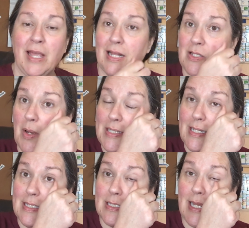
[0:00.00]
And so I
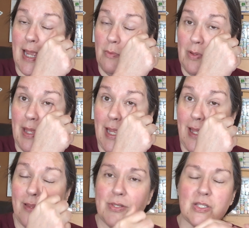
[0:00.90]
did stay
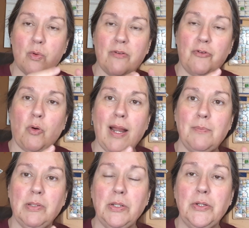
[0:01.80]
within the sort of gray
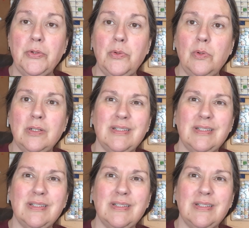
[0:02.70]
blue,